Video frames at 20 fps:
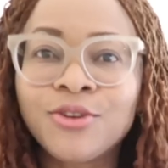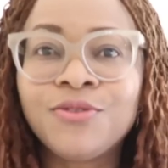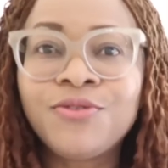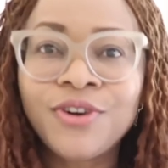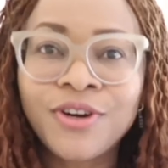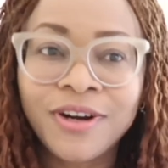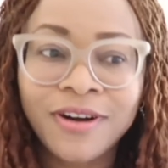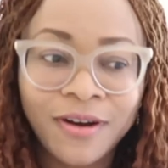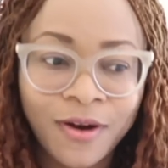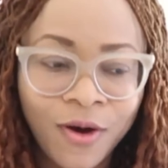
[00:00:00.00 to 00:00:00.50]
of
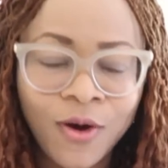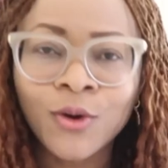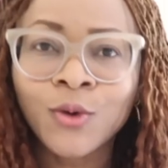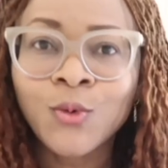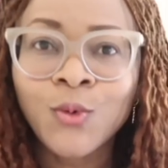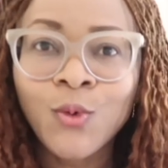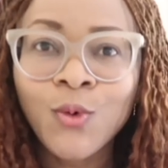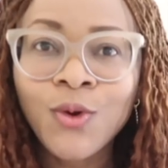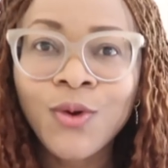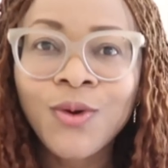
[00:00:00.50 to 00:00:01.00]
her
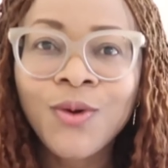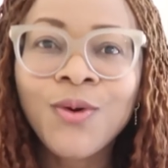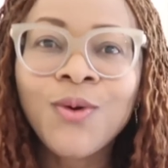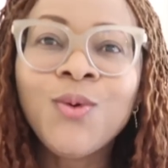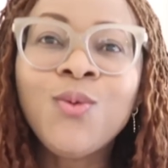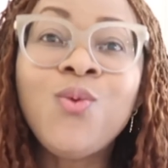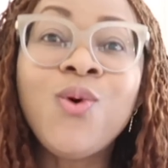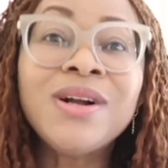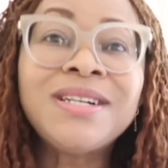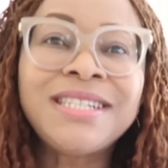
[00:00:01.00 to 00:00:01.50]
on
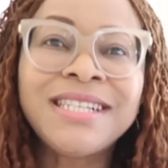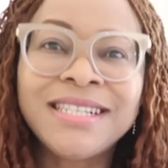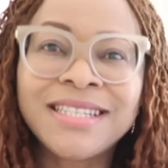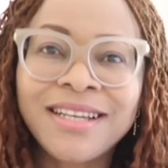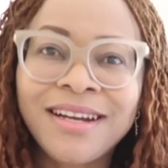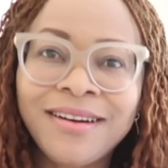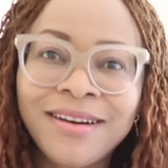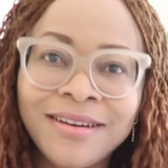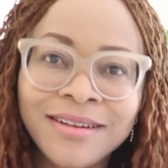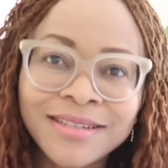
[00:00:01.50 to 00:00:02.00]
what
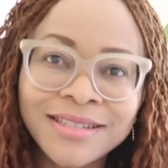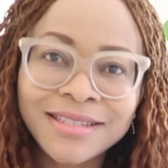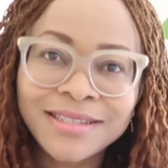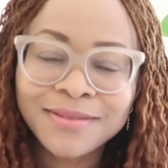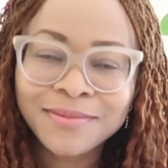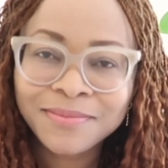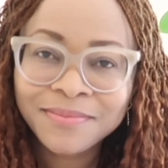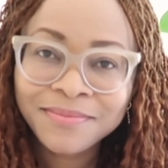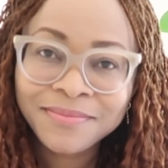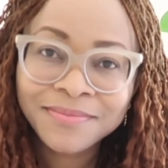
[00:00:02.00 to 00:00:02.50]
is
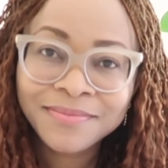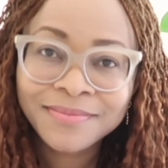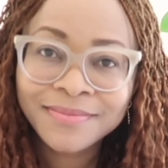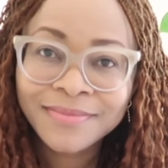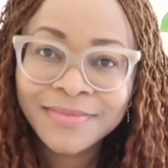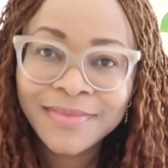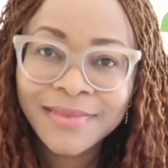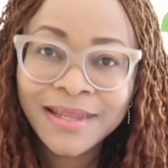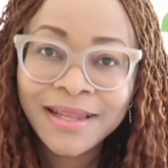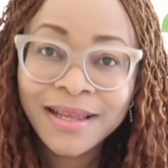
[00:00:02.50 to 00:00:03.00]
hers.
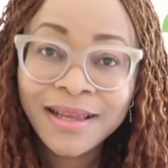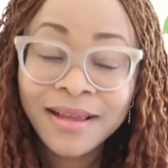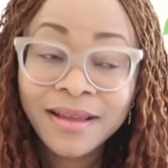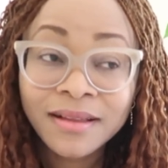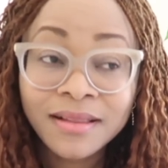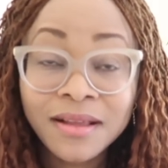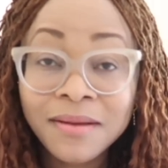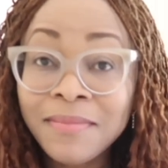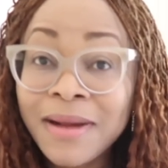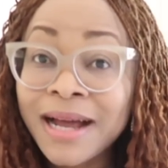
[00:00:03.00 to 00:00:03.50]

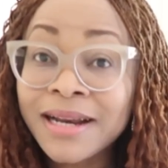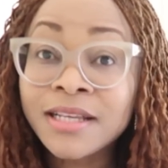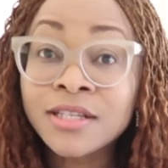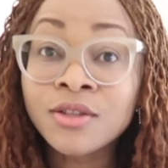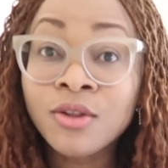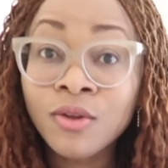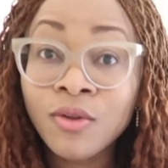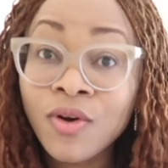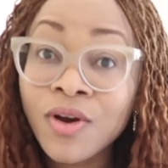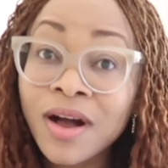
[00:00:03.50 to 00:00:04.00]
The man
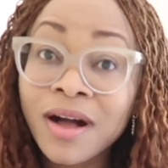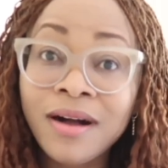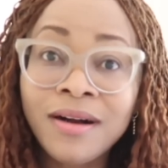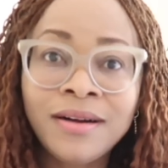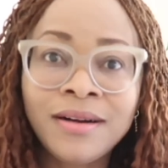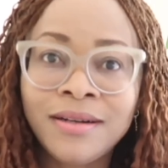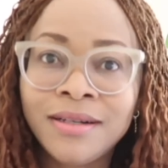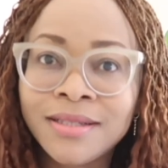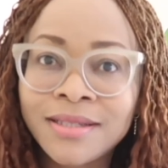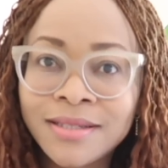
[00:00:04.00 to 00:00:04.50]
is no longer
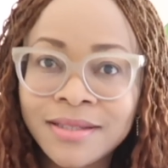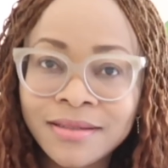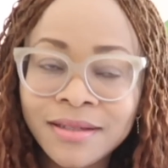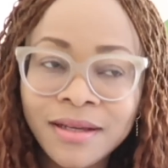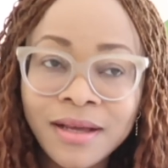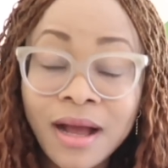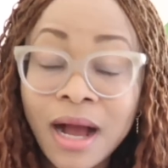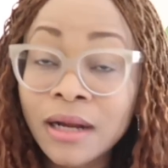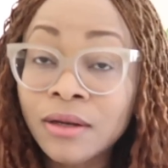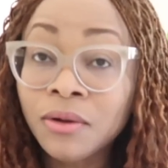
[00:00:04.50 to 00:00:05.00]
hers.
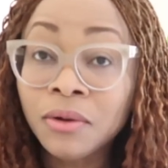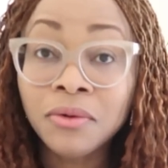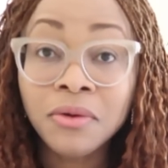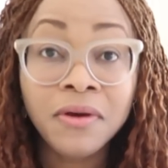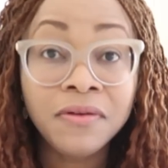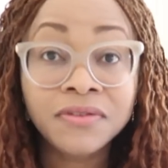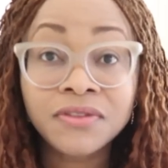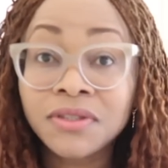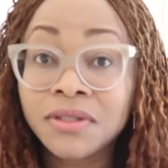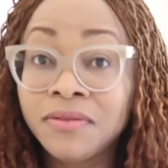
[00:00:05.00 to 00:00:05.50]
I don't
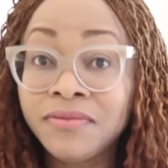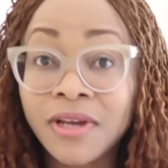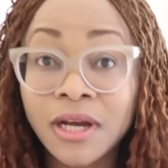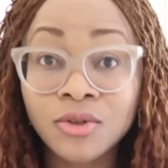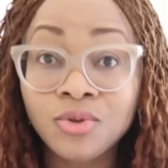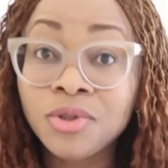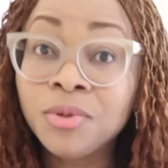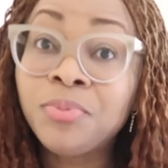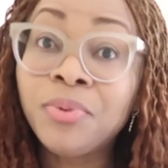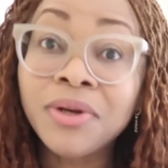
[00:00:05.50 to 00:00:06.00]
know if, she, if they
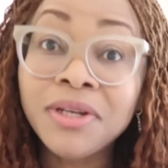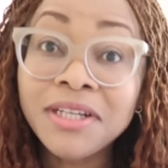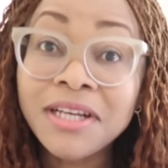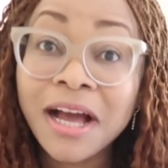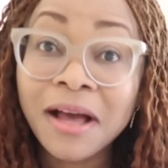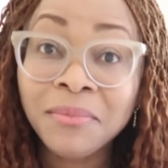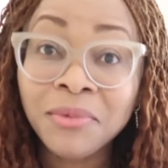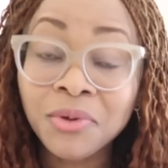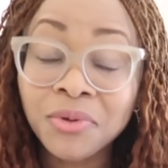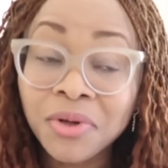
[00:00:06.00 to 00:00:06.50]
are doing
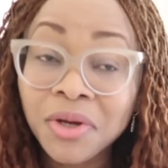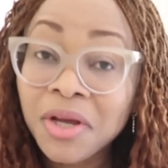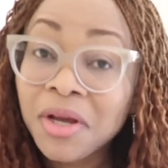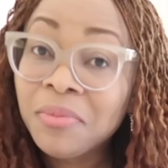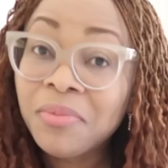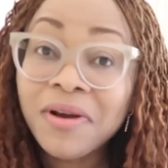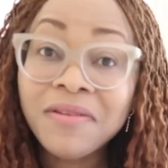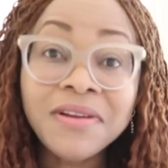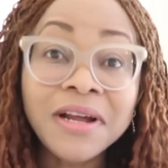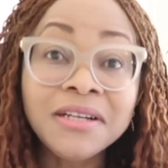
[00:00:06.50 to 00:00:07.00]
polygamy,
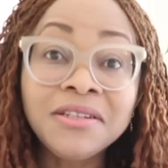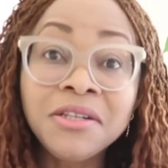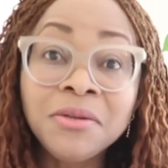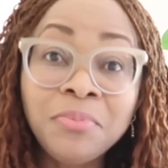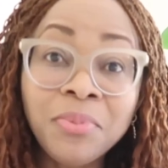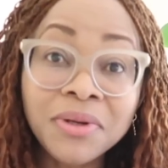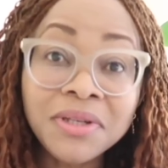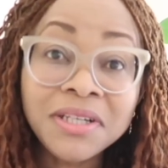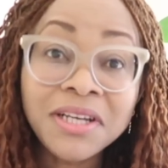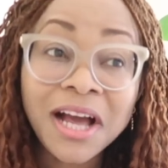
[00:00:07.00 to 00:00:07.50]
but if they are
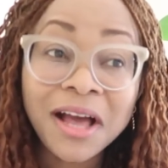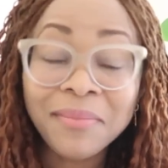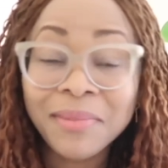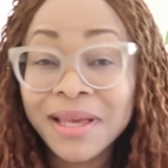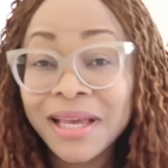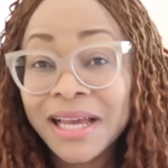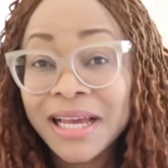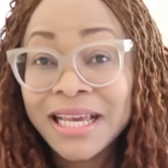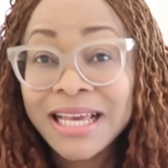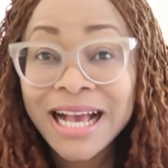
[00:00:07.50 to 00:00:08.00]
doing
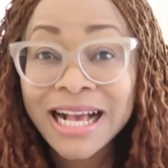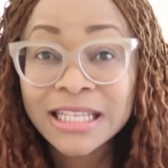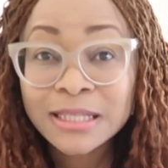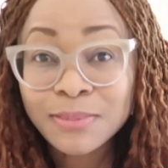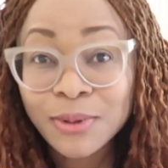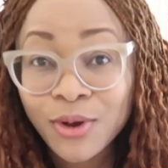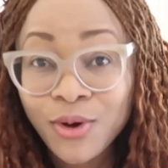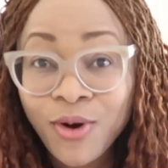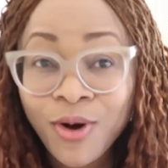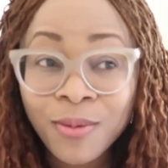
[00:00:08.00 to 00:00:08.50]
polygamy, he has
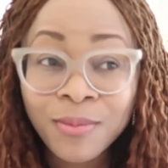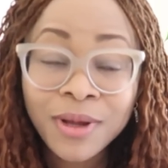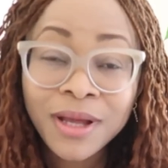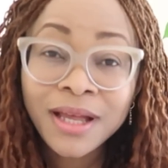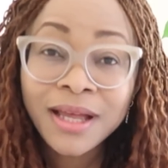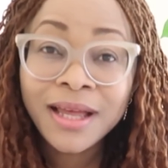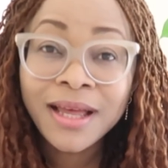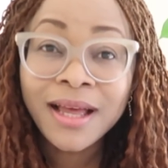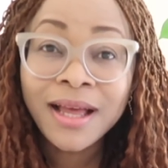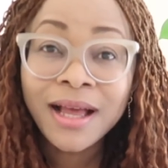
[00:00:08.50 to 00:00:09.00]
become
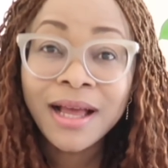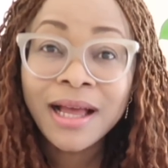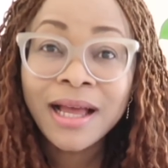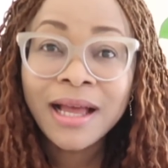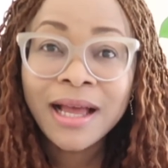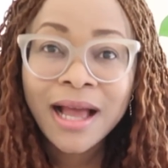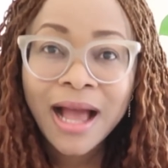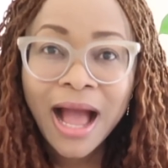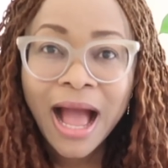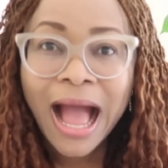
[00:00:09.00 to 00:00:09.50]

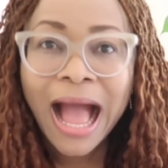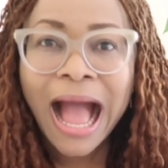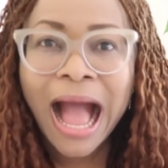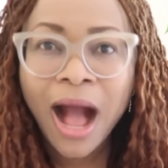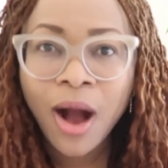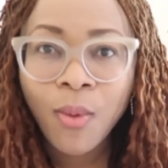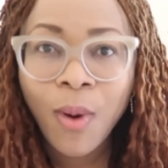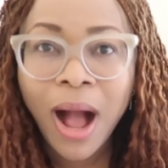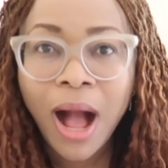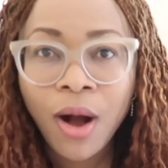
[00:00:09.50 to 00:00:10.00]

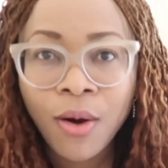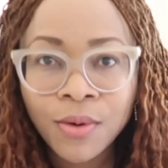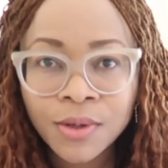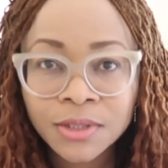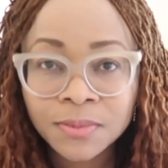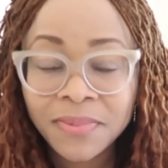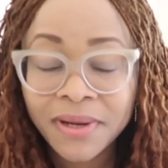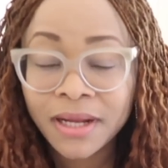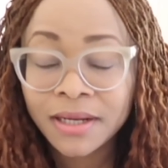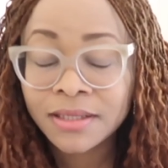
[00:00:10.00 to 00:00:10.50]
our
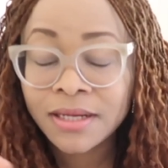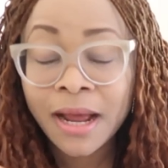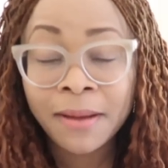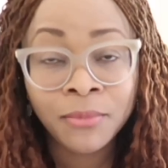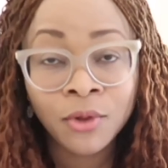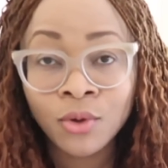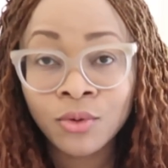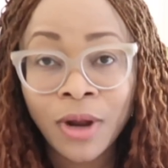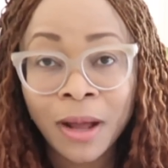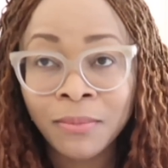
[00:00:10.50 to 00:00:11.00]
husband.
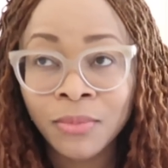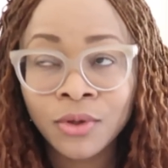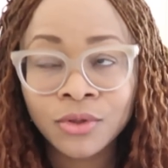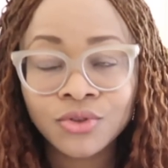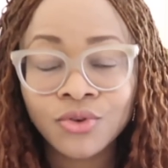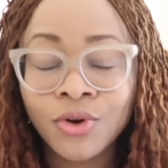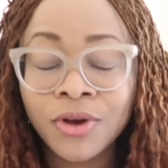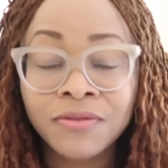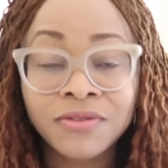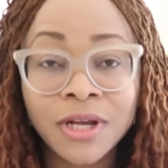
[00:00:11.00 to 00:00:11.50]
I'm not, I'm
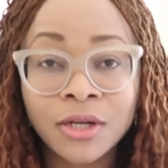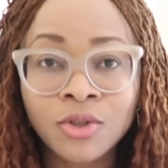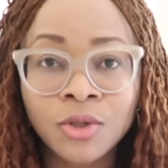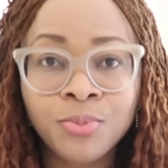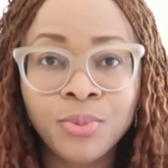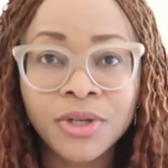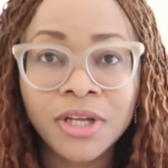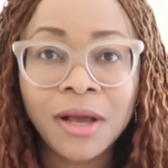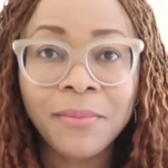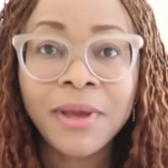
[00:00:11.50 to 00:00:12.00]
not sure if they are
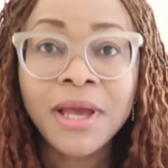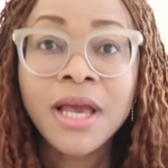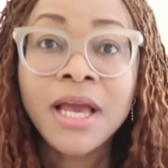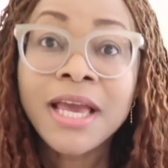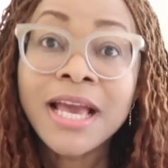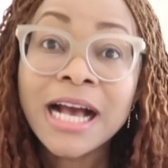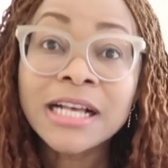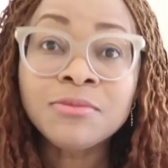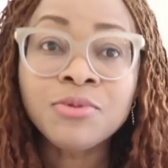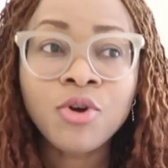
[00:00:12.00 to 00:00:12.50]
doing polygamy.
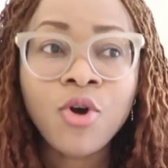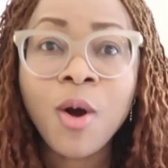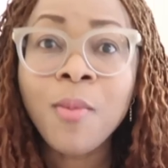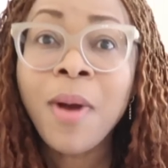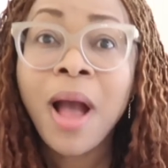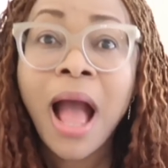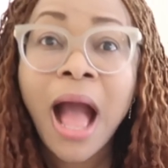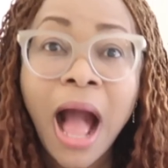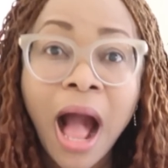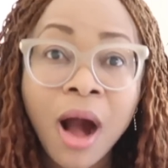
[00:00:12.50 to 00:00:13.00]
He has
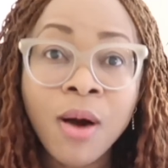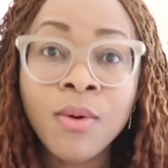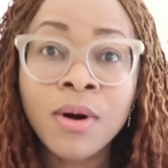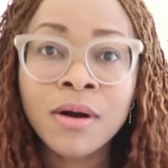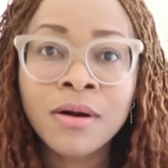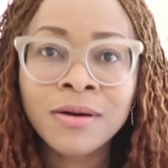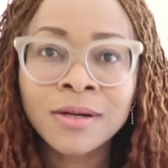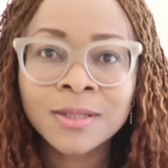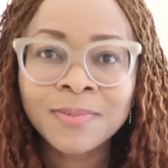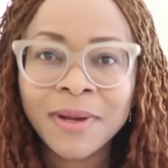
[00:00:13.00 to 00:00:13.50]
become
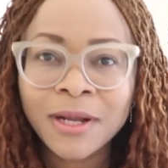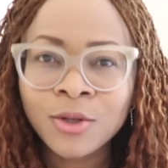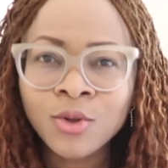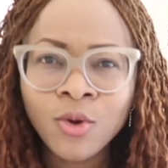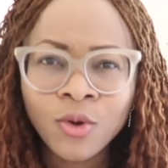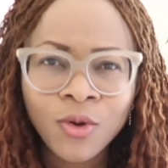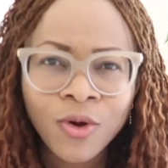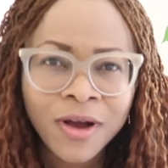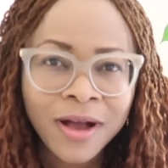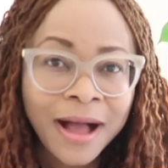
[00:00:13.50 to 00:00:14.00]
our husband,
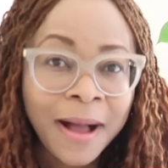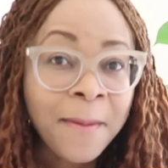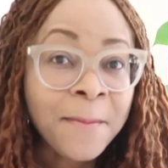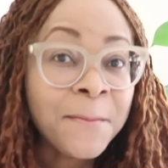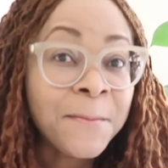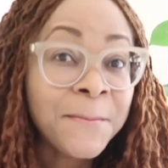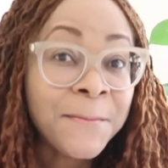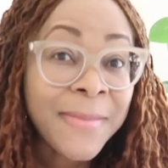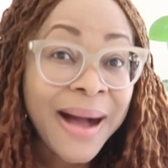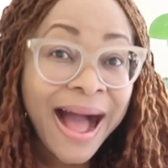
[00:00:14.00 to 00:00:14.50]
no longer
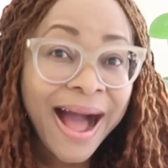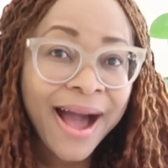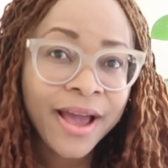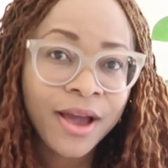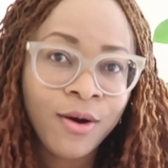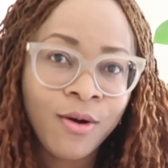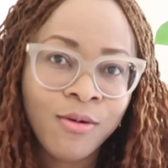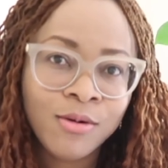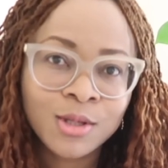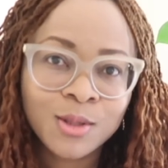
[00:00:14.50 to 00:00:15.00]
my
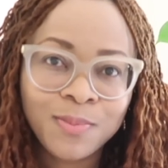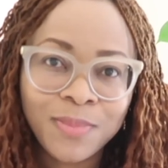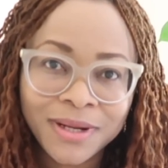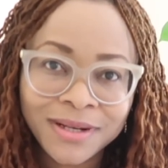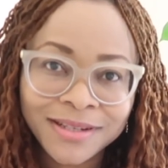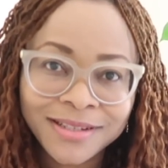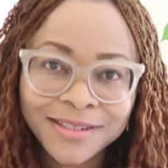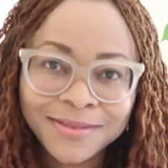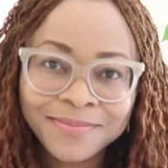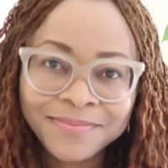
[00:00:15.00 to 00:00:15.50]

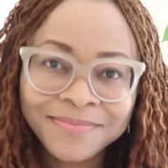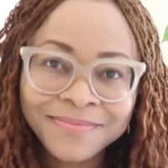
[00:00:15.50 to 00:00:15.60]
husband.